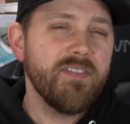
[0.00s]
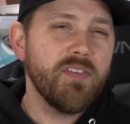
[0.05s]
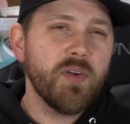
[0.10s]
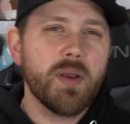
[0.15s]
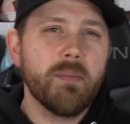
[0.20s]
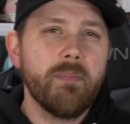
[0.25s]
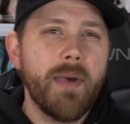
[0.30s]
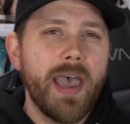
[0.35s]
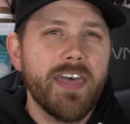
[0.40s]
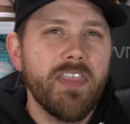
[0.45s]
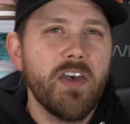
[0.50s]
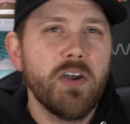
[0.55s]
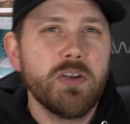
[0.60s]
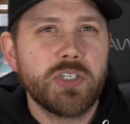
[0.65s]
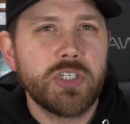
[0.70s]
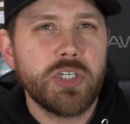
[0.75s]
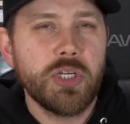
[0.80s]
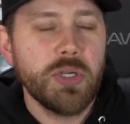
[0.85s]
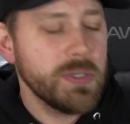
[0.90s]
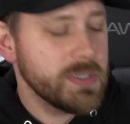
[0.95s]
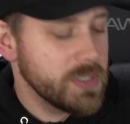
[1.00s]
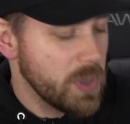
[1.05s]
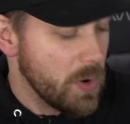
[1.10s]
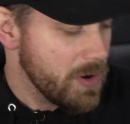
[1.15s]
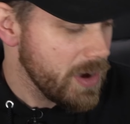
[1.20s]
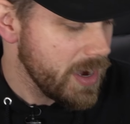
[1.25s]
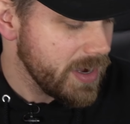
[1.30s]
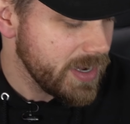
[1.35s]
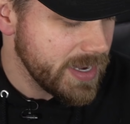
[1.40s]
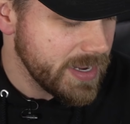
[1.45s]
if you want to buy those shoes
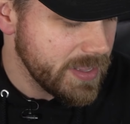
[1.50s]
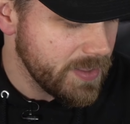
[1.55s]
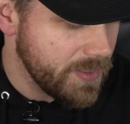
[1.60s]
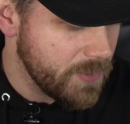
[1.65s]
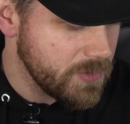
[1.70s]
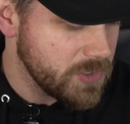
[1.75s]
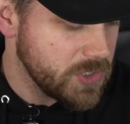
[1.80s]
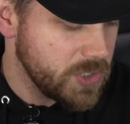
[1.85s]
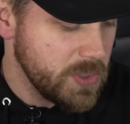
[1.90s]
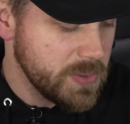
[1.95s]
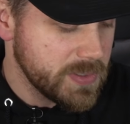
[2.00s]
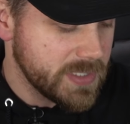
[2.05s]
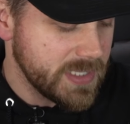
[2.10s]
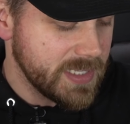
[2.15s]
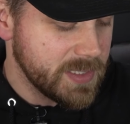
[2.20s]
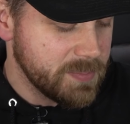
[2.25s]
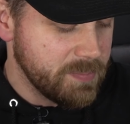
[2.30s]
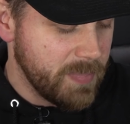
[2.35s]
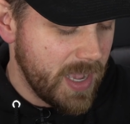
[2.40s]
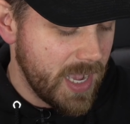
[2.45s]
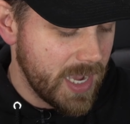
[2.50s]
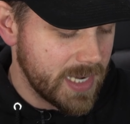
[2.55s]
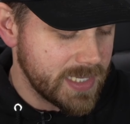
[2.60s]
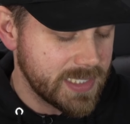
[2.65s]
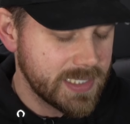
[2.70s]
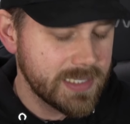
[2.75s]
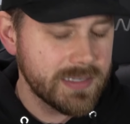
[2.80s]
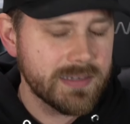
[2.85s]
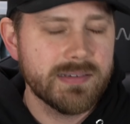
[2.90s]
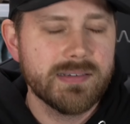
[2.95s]
or any shoes in this
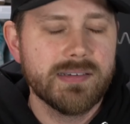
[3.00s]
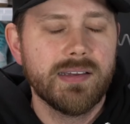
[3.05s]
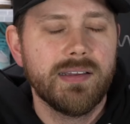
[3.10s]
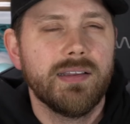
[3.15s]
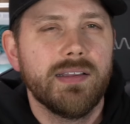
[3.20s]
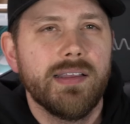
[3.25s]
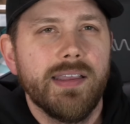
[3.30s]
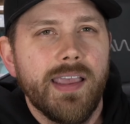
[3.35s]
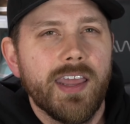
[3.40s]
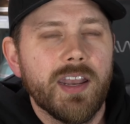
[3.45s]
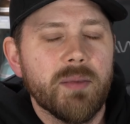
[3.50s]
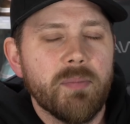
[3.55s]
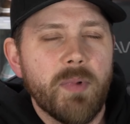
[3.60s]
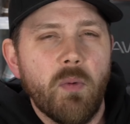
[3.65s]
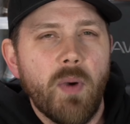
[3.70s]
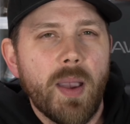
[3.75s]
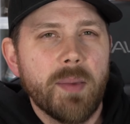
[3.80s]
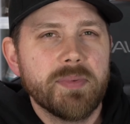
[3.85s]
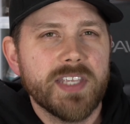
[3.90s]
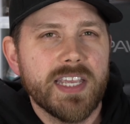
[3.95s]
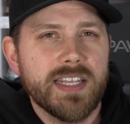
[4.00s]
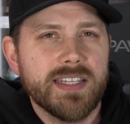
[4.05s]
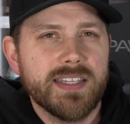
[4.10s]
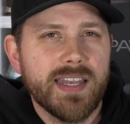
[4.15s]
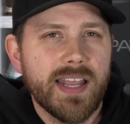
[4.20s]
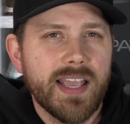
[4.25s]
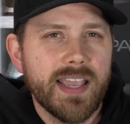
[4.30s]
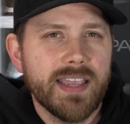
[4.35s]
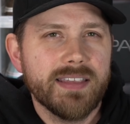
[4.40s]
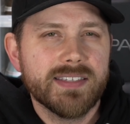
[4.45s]
box, hit up my website
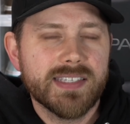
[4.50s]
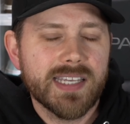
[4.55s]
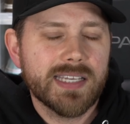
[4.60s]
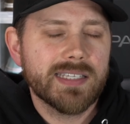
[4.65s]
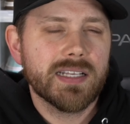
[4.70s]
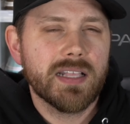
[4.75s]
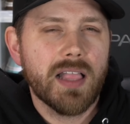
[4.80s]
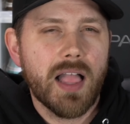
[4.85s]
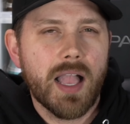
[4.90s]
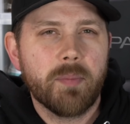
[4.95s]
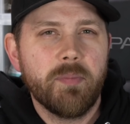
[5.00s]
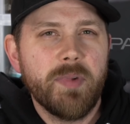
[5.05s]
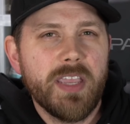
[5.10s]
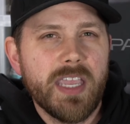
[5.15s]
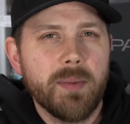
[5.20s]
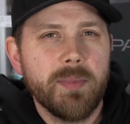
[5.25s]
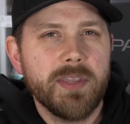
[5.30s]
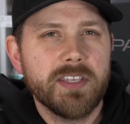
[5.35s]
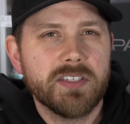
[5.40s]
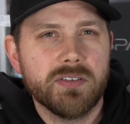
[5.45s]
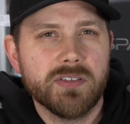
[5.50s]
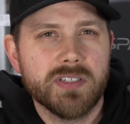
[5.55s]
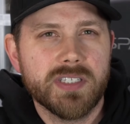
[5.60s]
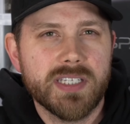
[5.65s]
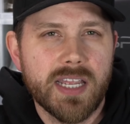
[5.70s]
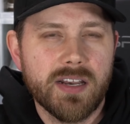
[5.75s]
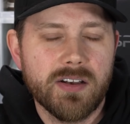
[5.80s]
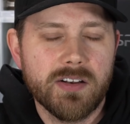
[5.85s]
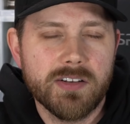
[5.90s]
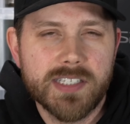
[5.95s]
today, 6 o'clock p.m. Eastern
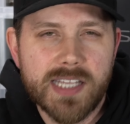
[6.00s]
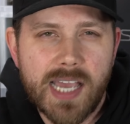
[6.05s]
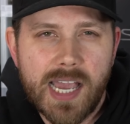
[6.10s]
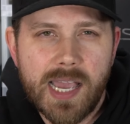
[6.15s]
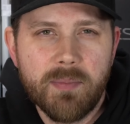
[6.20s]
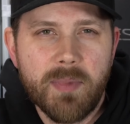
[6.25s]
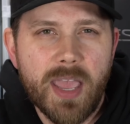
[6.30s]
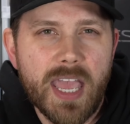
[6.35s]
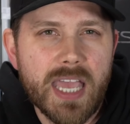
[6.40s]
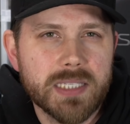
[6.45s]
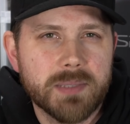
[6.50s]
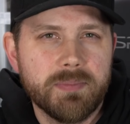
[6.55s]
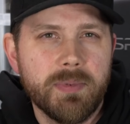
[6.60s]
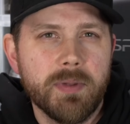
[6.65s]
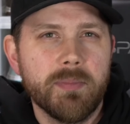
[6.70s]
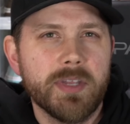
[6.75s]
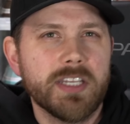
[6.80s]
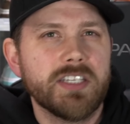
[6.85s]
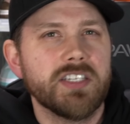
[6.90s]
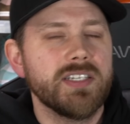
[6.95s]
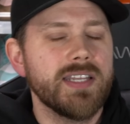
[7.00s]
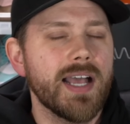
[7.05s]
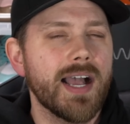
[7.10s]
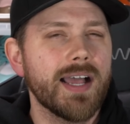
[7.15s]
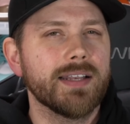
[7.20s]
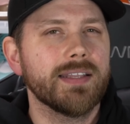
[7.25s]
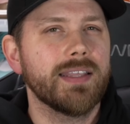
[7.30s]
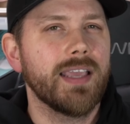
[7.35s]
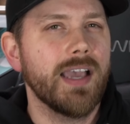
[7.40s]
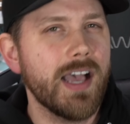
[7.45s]
Standard Time,
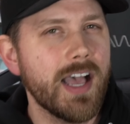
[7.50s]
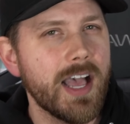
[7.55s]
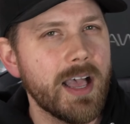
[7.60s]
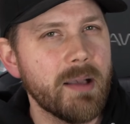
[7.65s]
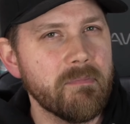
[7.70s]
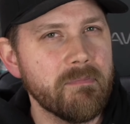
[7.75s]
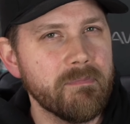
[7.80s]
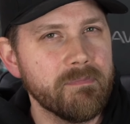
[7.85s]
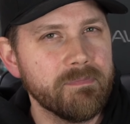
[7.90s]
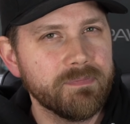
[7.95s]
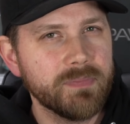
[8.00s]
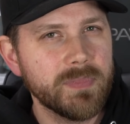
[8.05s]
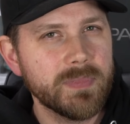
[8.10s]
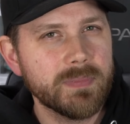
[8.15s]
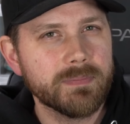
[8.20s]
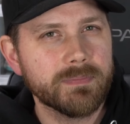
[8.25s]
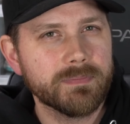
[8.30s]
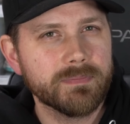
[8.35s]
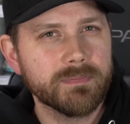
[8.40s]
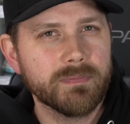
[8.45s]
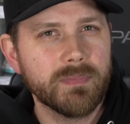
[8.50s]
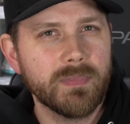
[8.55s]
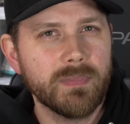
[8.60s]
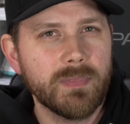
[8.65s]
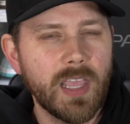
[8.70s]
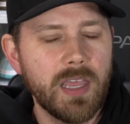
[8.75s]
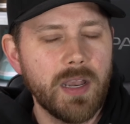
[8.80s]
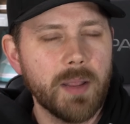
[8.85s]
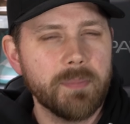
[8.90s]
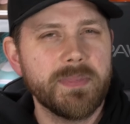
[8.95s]
sbmitch.com.
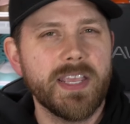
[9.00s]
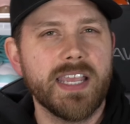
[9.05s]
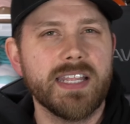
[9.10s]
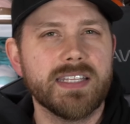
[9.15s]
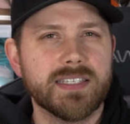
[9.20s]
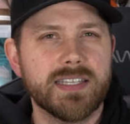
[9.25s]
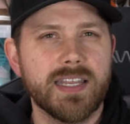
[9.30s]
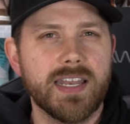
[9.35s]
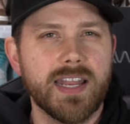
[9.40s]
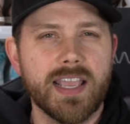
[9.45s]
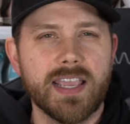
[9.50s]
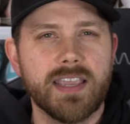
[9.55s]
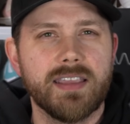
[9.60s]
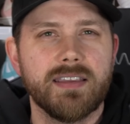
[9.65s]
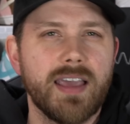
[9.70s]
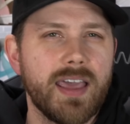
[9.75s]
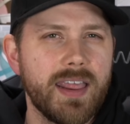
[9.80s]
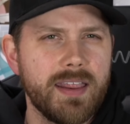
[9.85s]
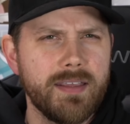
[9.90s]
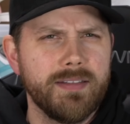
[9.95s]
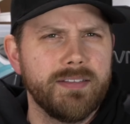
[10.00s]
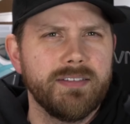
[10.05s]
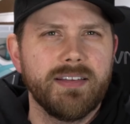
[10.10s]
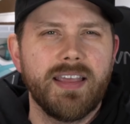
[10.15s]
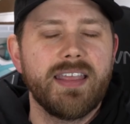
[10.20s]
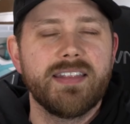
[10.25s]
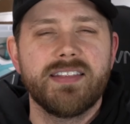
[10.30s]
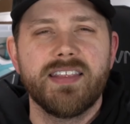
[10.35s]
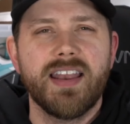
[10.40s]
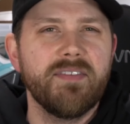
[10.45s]
It updates today.
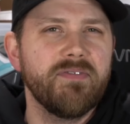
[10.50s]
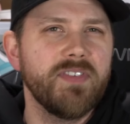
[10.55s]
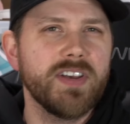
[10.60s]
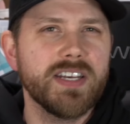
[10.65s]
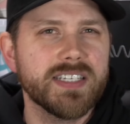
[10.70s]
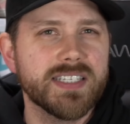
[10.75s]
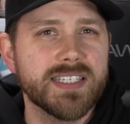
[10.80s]
Did I finish the